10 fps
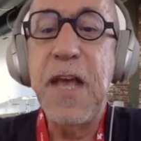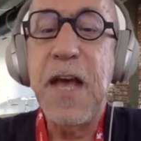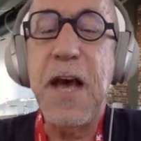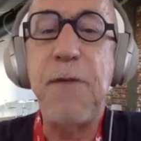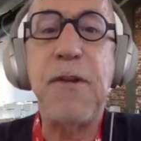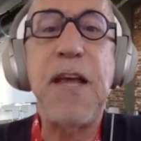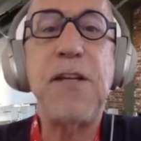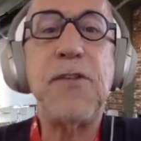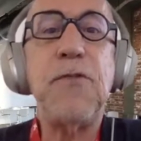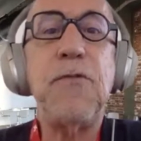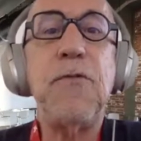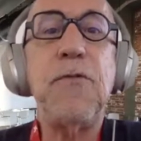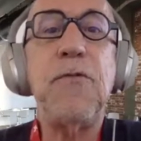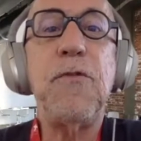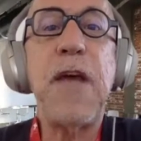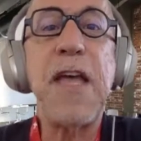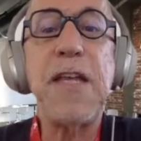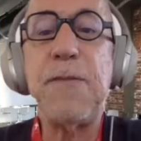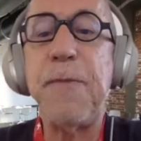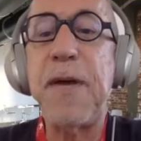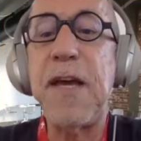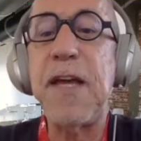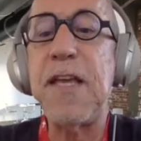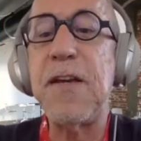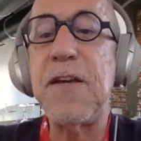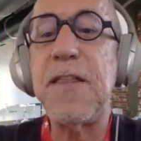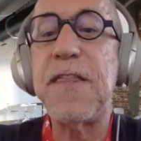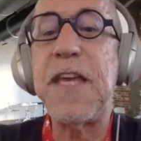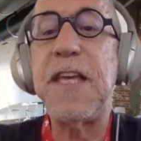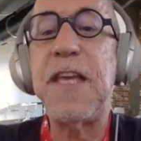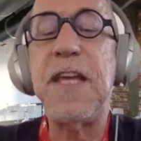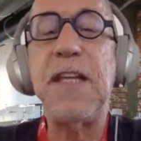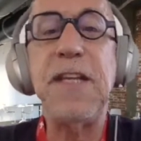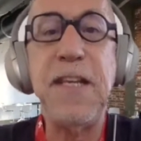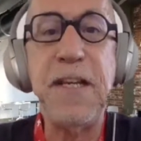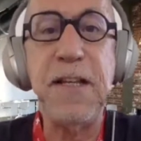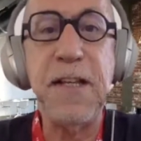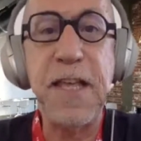I would like to end by thanking Neil,